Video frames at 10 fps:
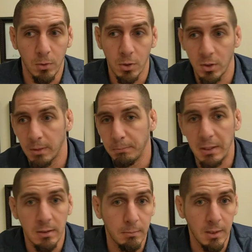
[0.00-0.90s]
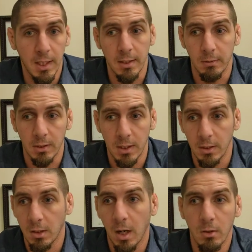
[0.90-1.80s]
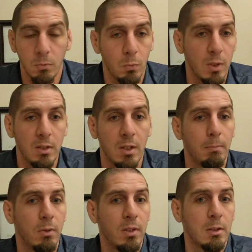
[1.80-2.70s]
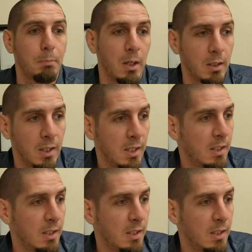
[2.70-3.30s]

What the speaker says: We're just going to piece them together. In kindergarten, we assemble this part.